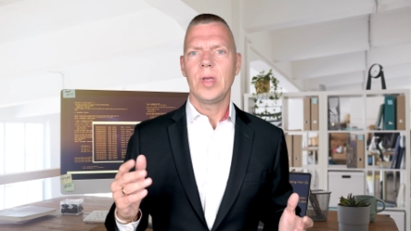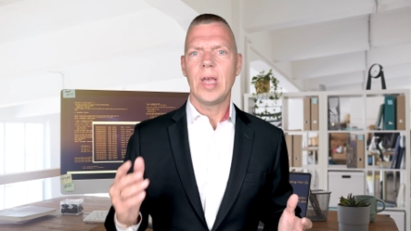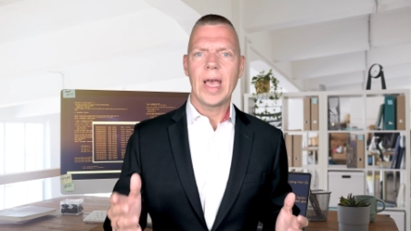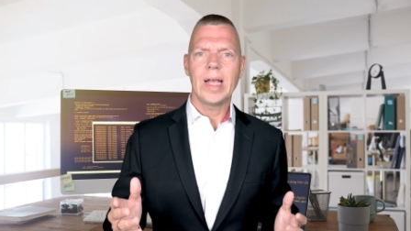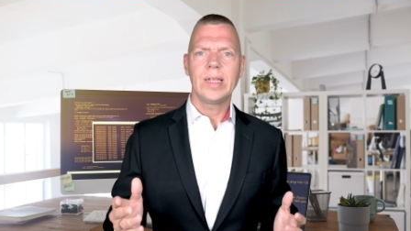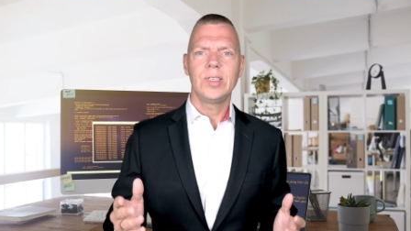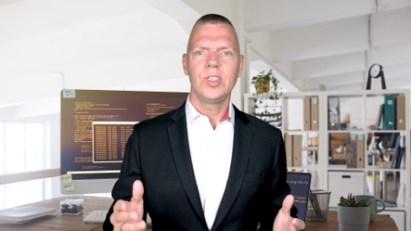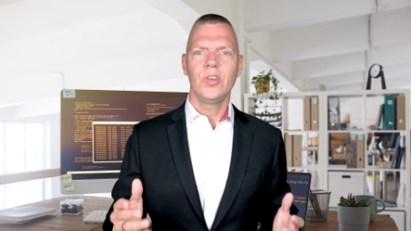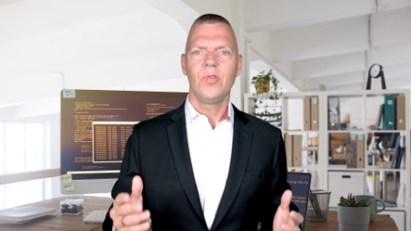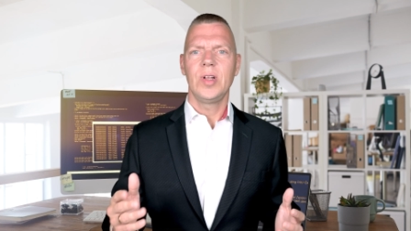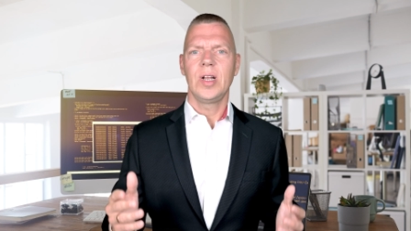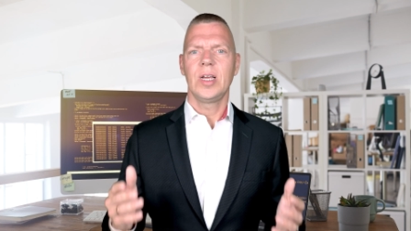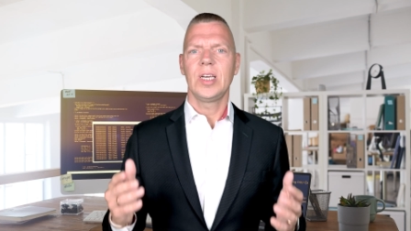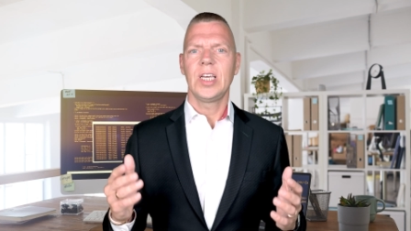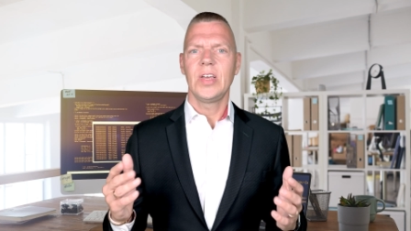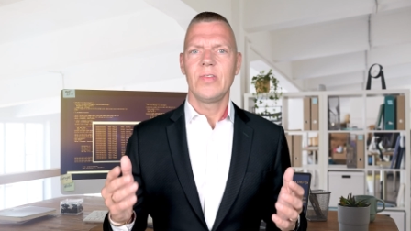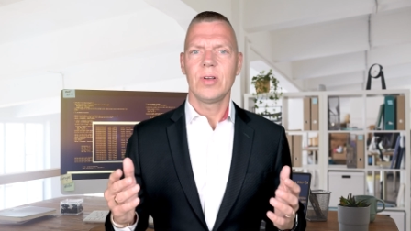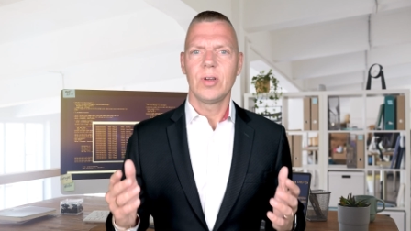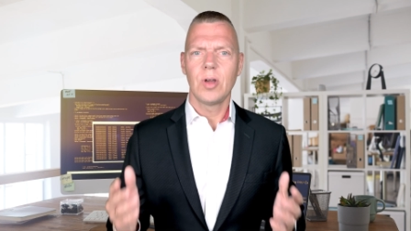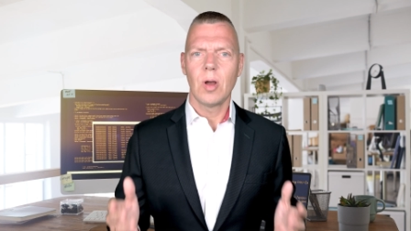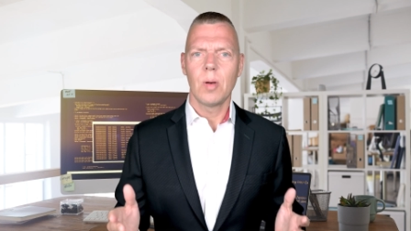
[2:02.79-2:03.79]
be active in a
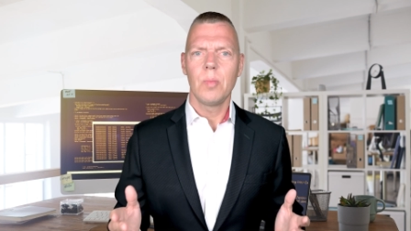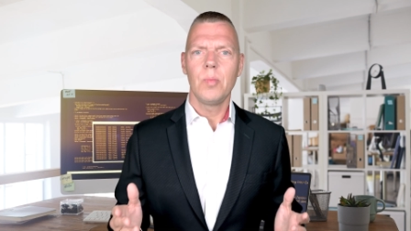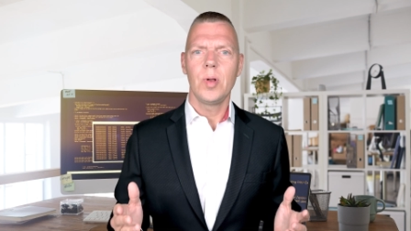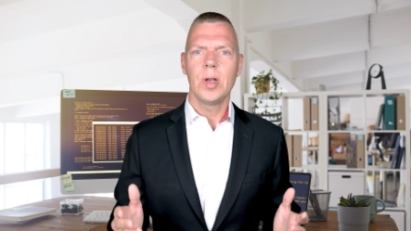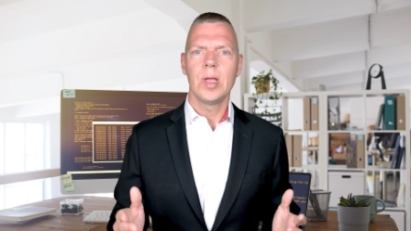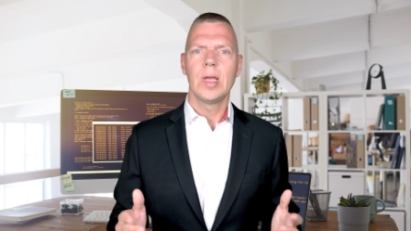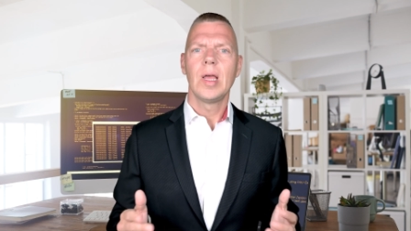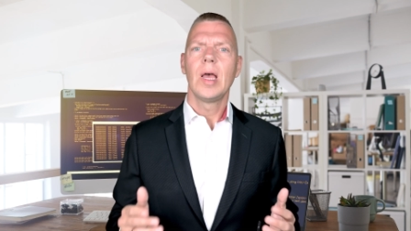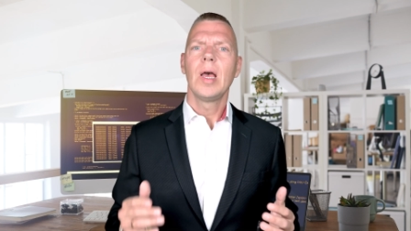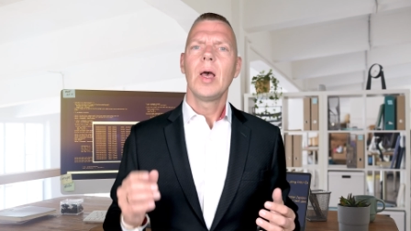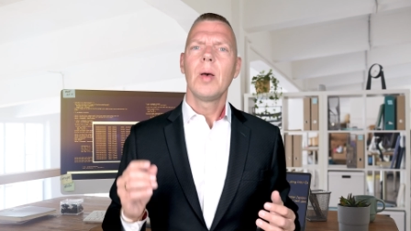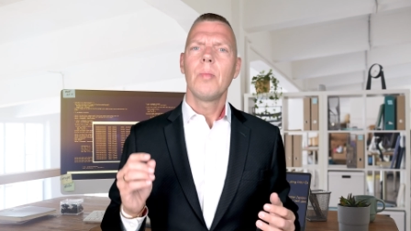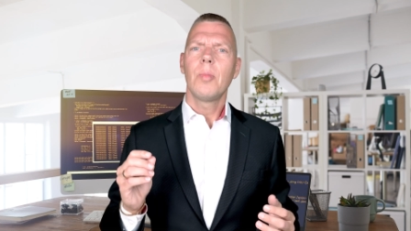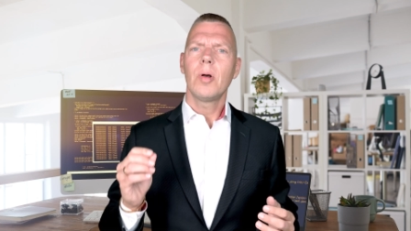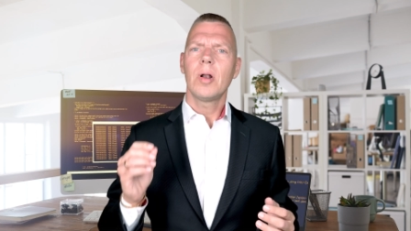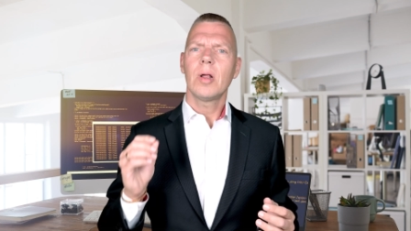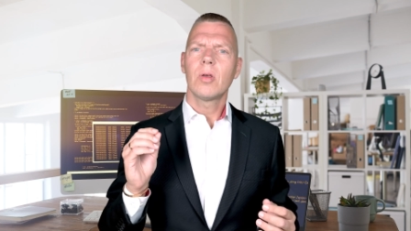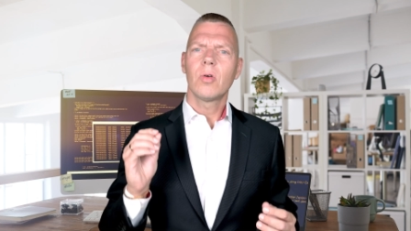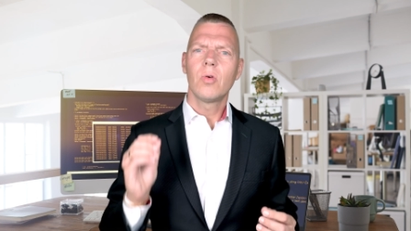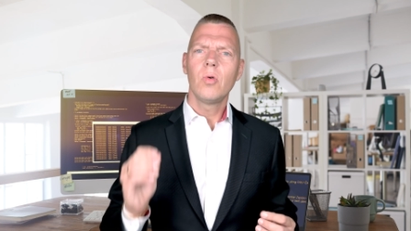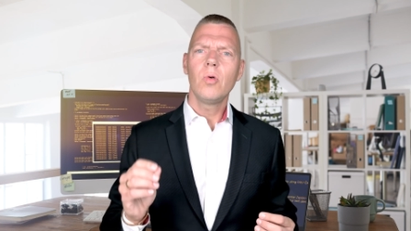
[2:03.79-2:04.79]
given company,
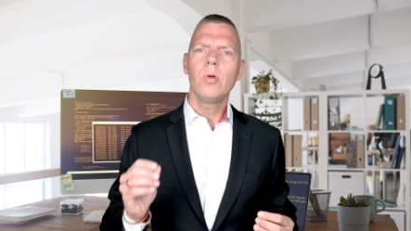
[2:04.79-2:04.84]
but a